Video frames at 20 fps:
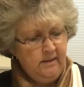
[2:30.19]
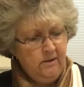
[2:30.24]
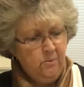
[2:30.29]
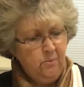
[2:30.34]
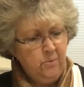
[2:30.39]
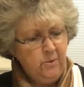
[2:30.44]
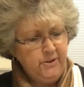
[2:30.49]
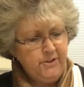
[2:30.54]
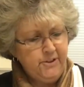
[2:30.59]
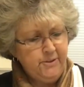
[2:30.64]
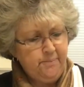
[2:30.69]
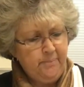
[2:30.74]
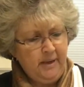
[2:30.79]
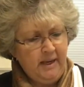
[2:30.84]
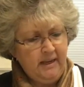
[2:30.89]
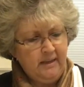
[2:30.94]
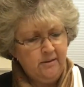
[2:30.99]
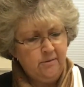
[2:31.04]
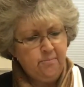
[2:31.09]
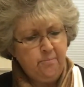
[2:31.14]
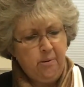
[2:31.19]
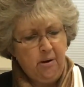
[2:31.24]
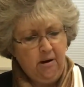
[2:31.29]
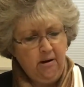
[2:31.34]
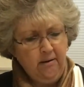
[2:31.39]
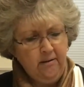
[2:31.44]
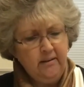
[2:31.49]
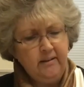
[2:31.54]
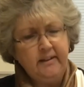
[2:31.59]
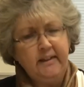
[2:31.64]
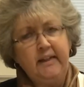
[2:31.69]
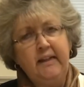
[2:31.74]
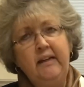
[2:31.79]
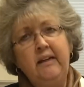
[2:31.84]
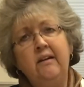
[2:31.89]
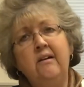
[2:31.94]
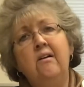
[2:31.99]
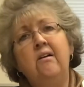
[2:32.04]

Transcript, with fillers: will depend partly